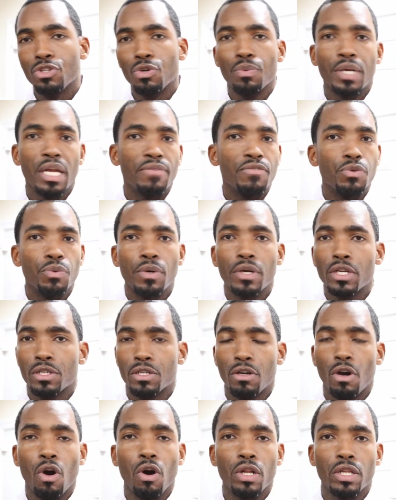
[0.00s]
or whatever you want to
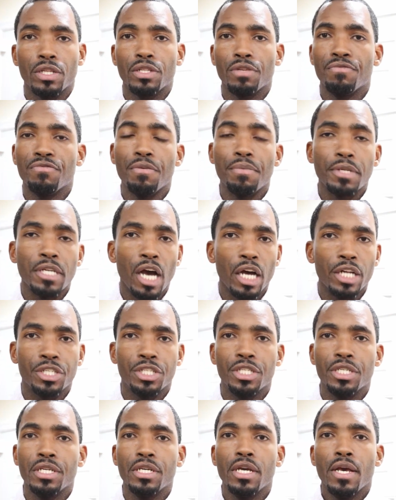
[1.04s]
call it, the
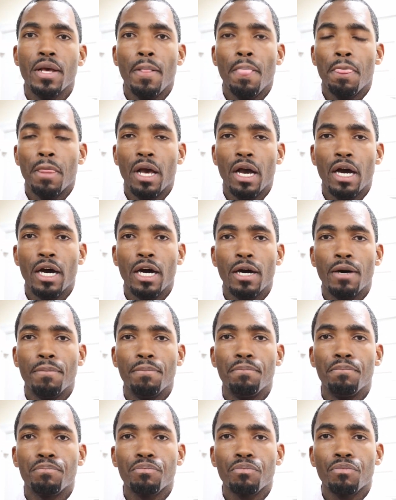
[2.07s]
Fibonacci,
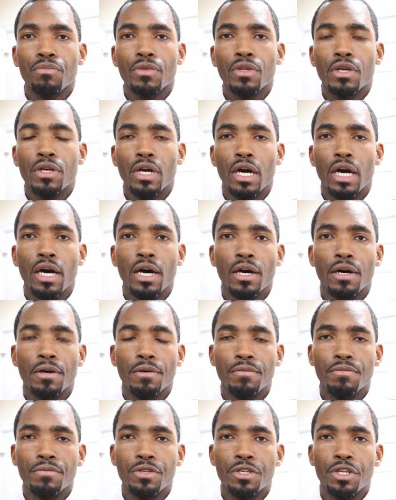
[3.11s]
um,
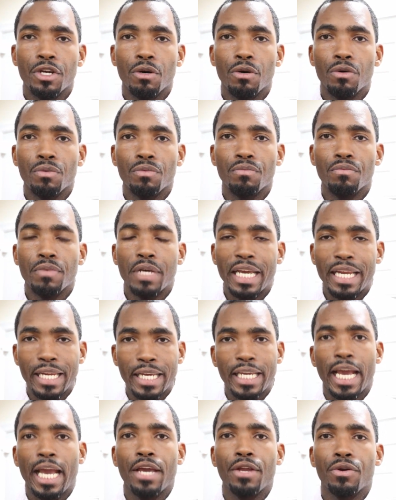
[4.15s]
uh, you know,
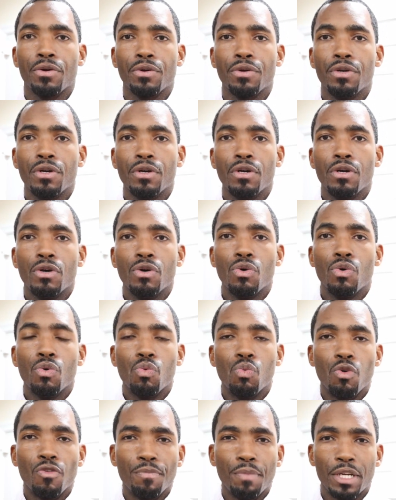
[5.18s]
indicator
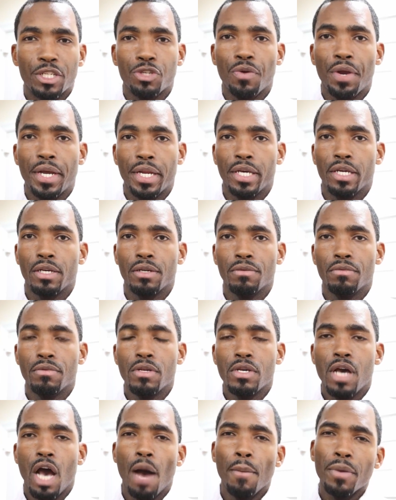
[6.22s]
with my trading.
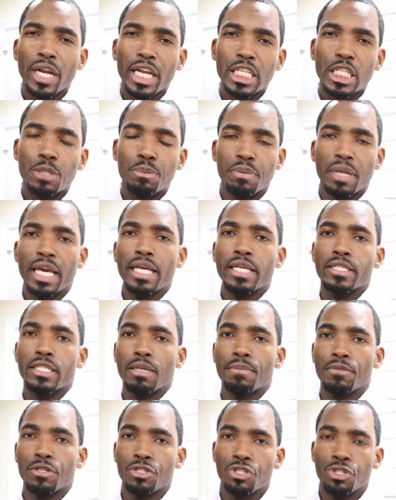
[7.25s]
I'm going to explain
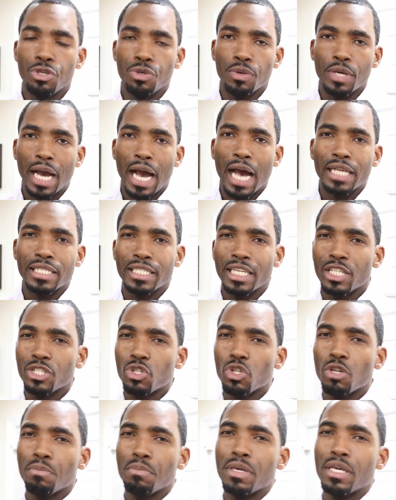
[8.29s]
something to you guys, and it's
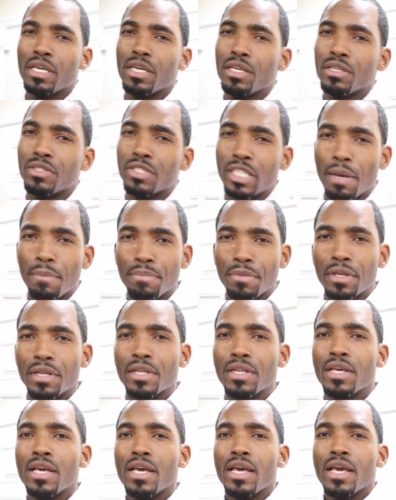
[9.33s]
going to be
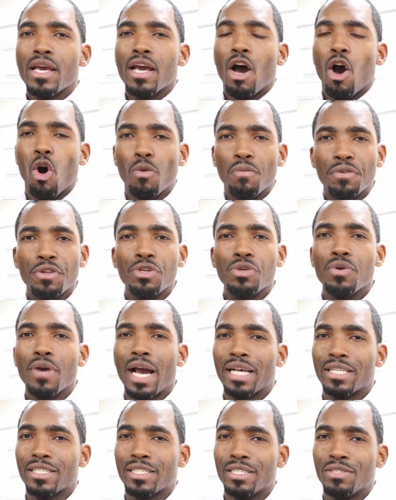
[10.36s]
something. Hopefully, you
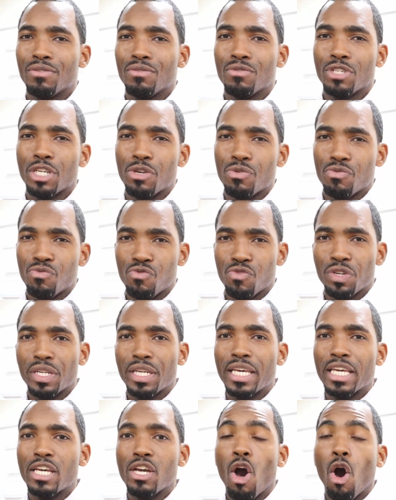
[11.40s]
guys can can
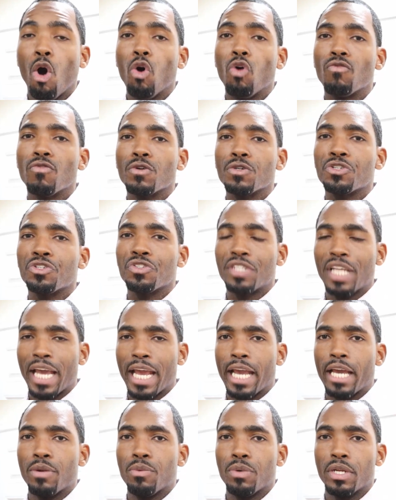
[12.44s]
really
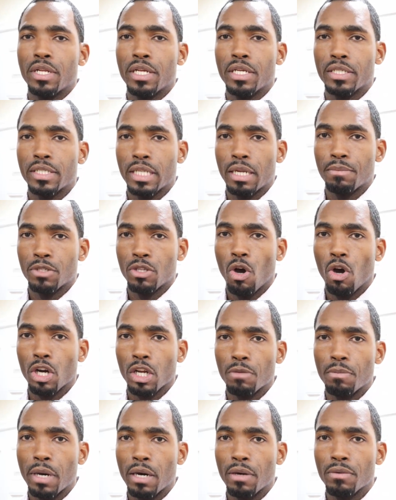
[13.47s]
understand what it is that I'm talking
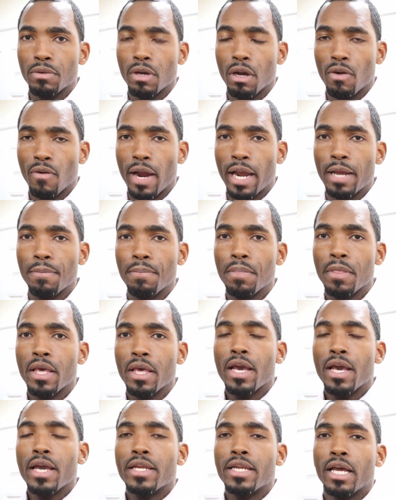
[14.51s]
about. All right.
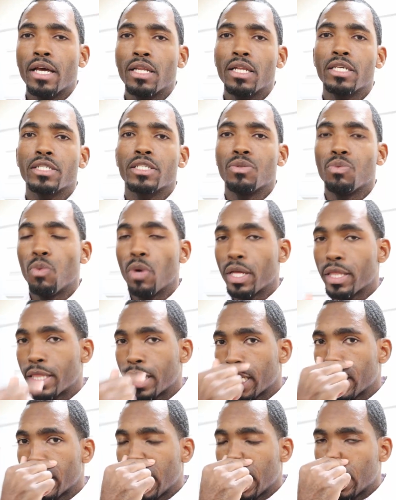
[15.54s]
Now, listen. One
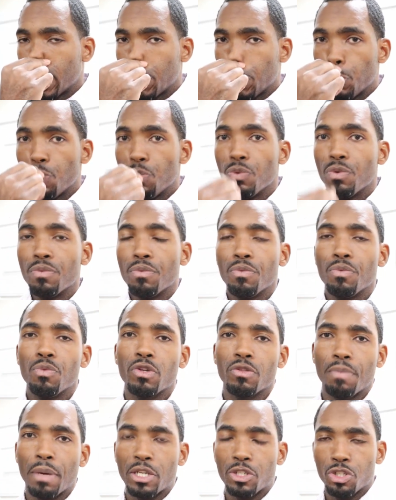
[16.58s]
thing that I do
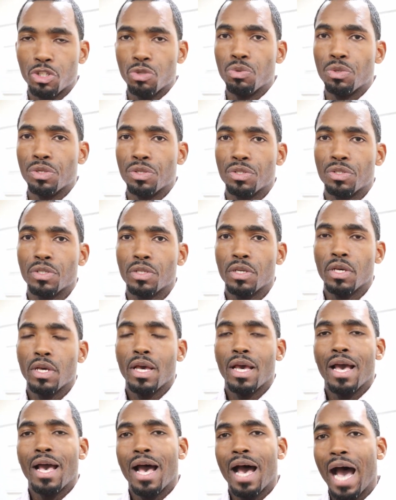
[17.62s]
with my students,
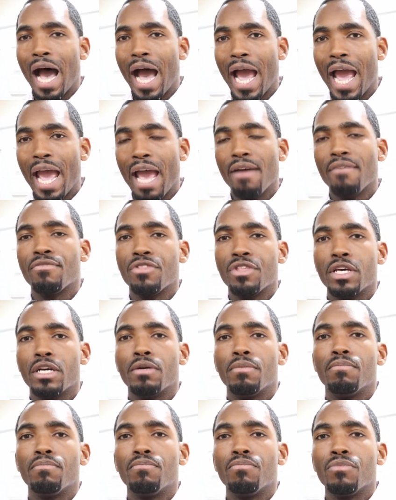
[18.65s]
I have
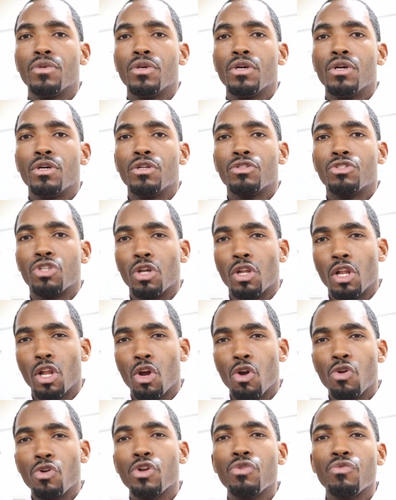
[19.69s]
them to
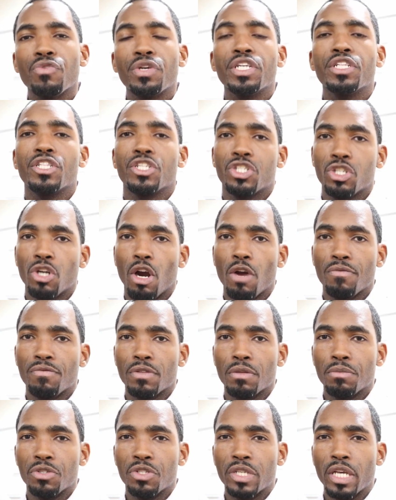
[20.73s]
learn to read the chart for
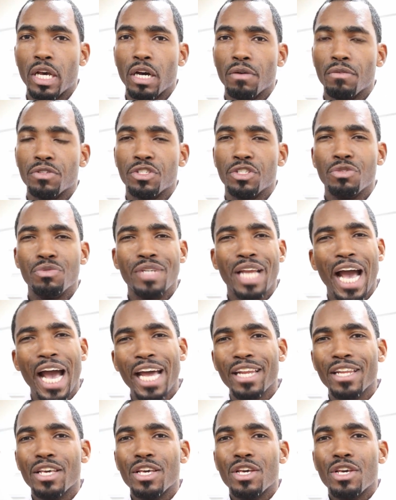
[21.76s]
themselves. Do
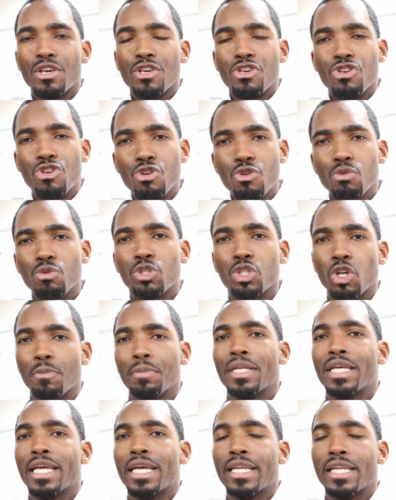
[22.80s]
not use so
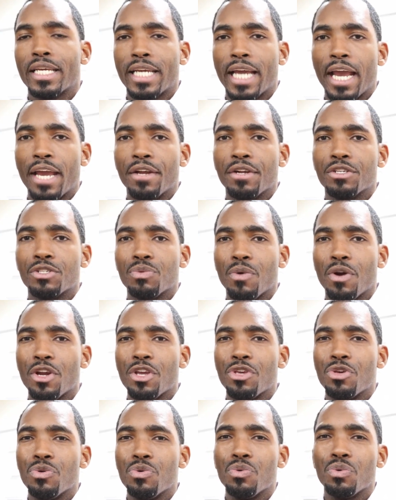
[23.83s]
many indicators where
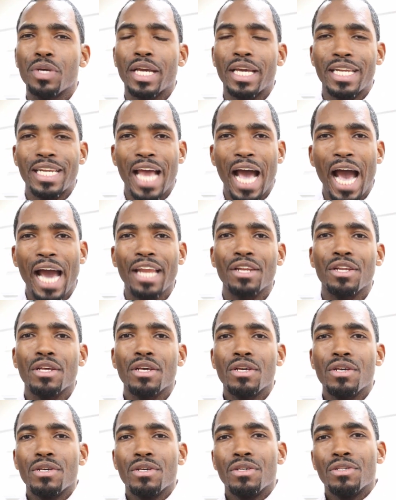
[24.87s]
you cannot
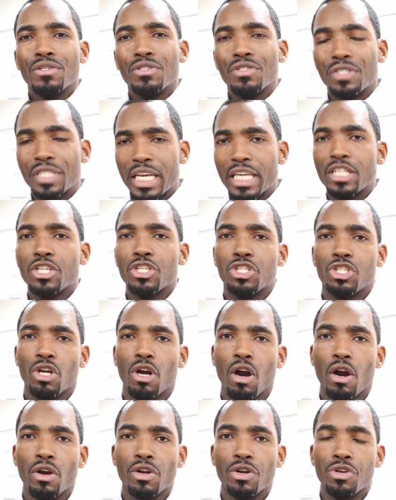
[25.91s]
see the
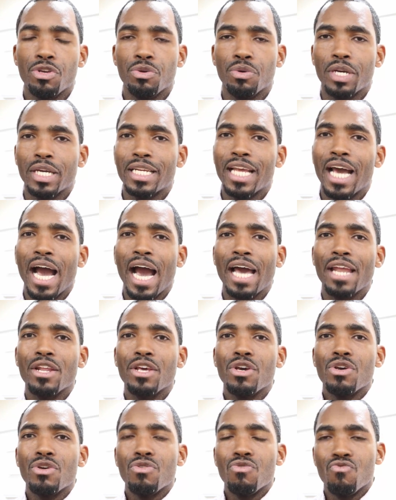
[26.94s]
chart or you cannot
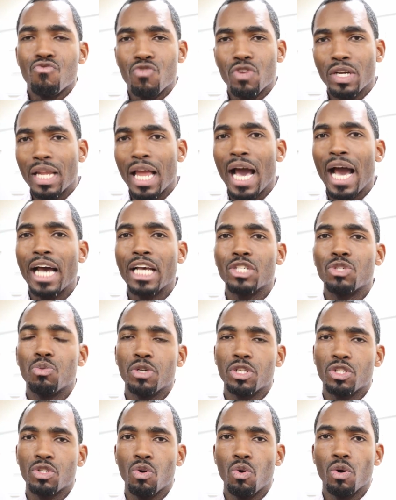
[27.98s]
realize
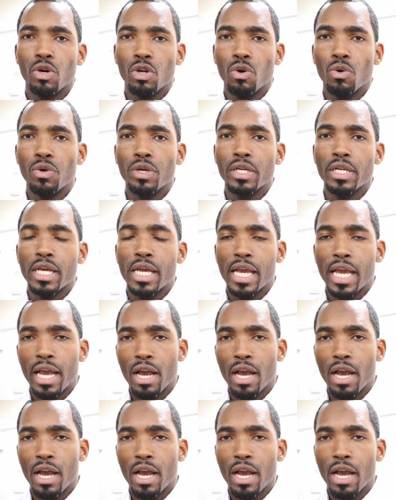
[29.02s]
what's going on